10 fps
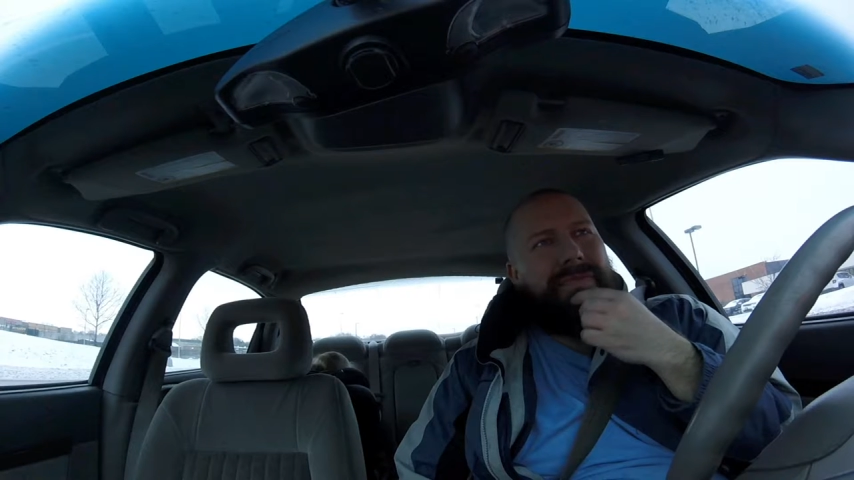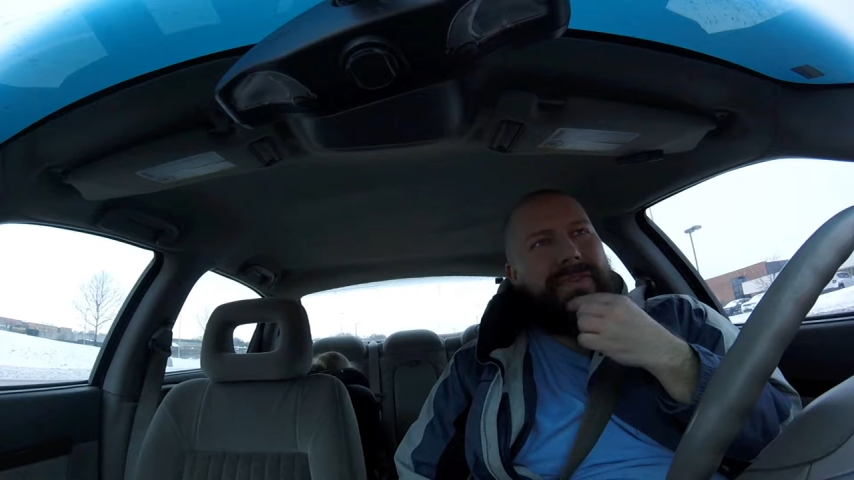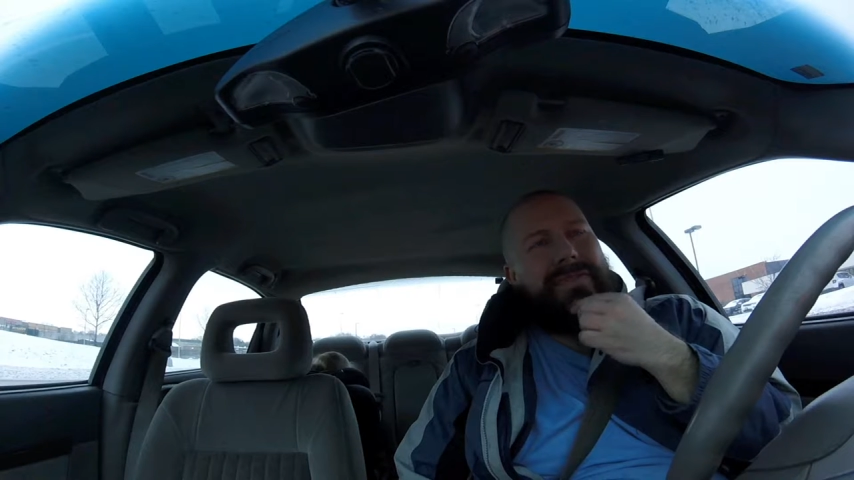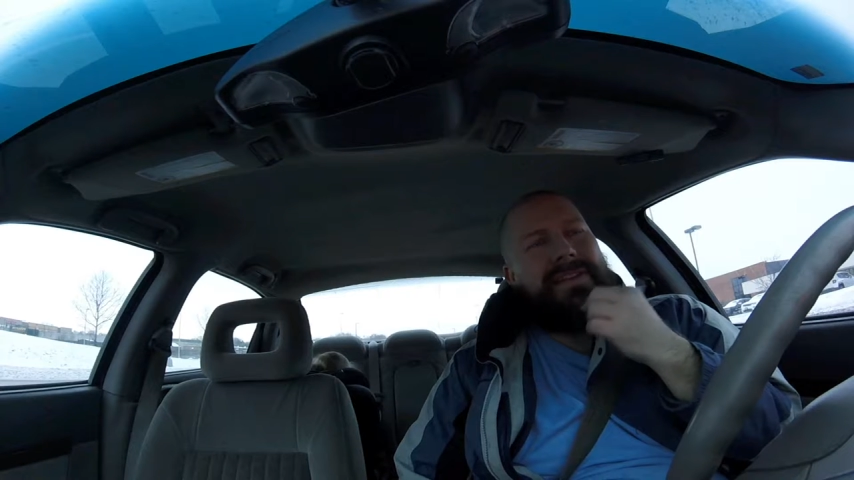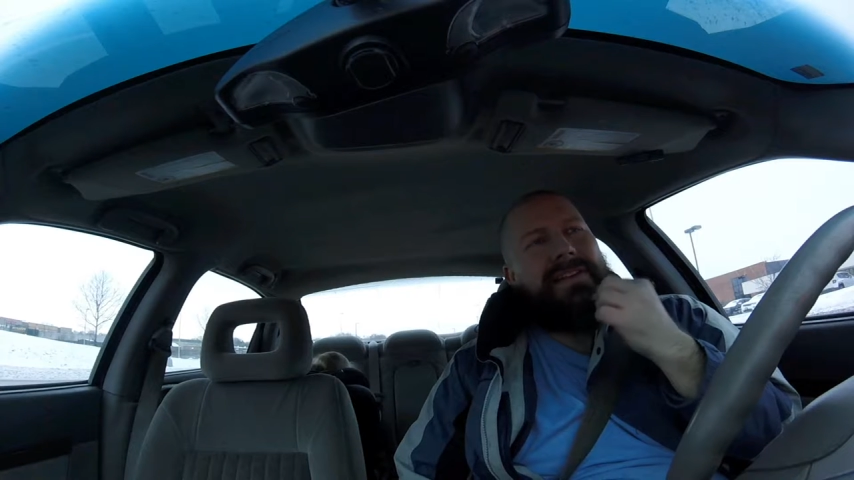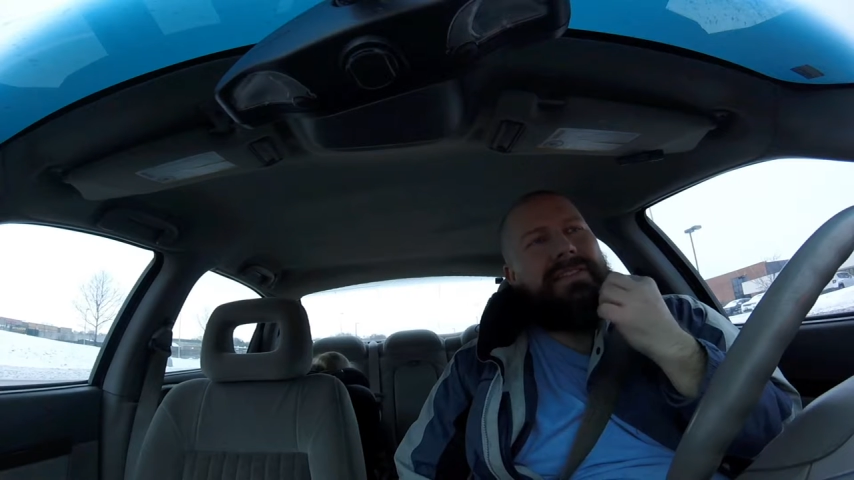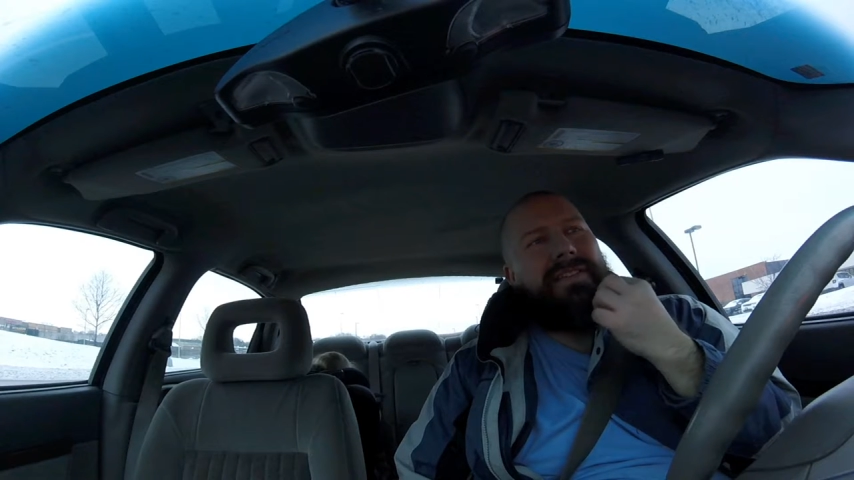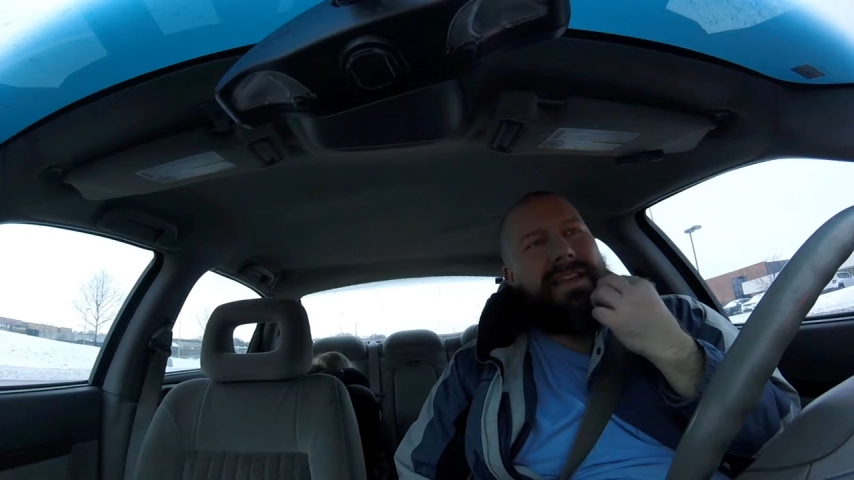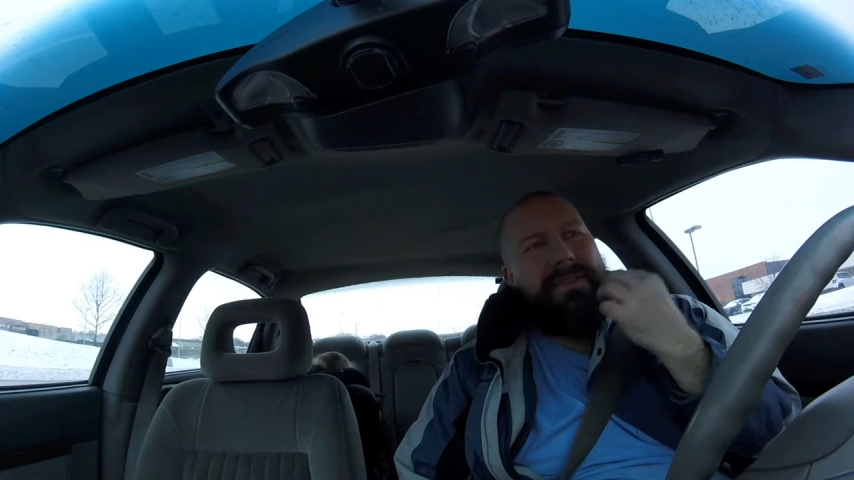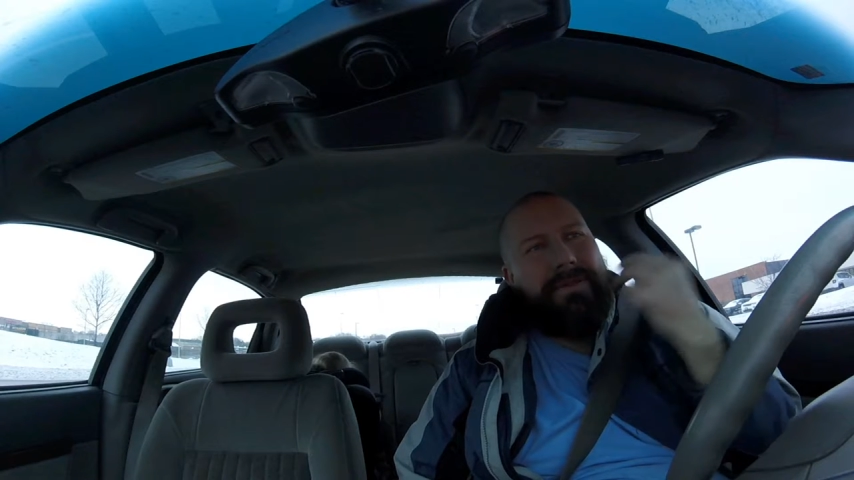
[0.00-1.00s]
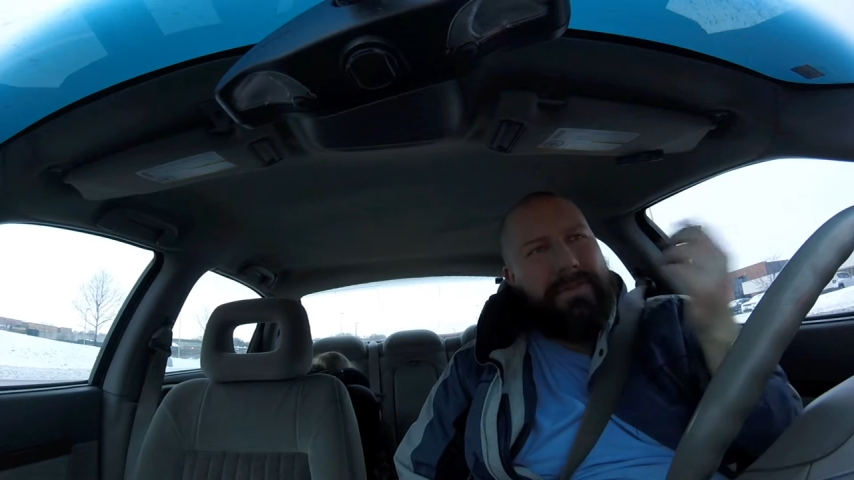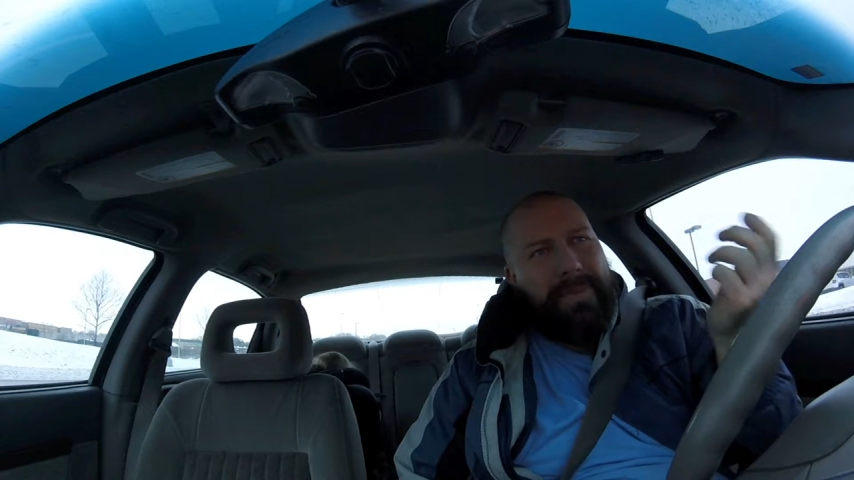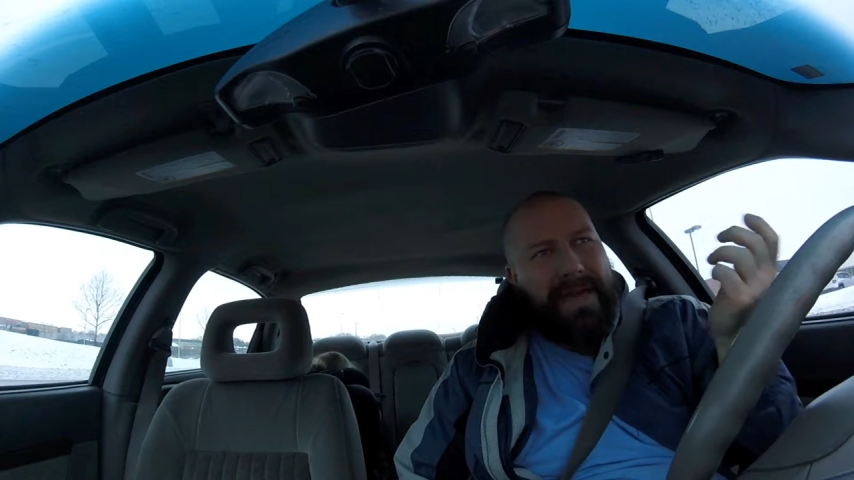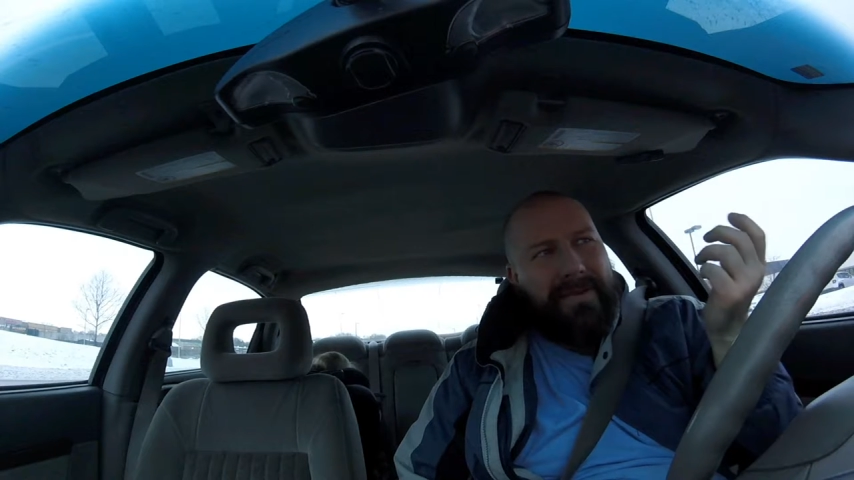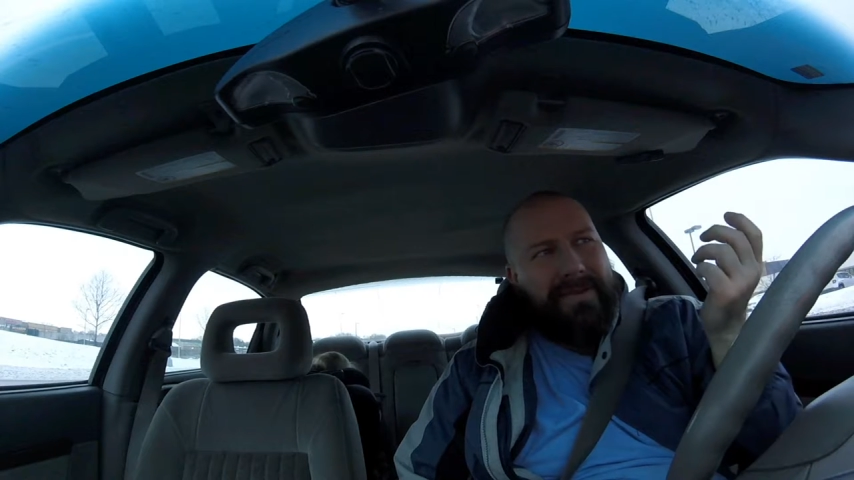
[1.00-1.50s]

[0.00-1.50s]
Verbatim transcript: there was another lady with a baby,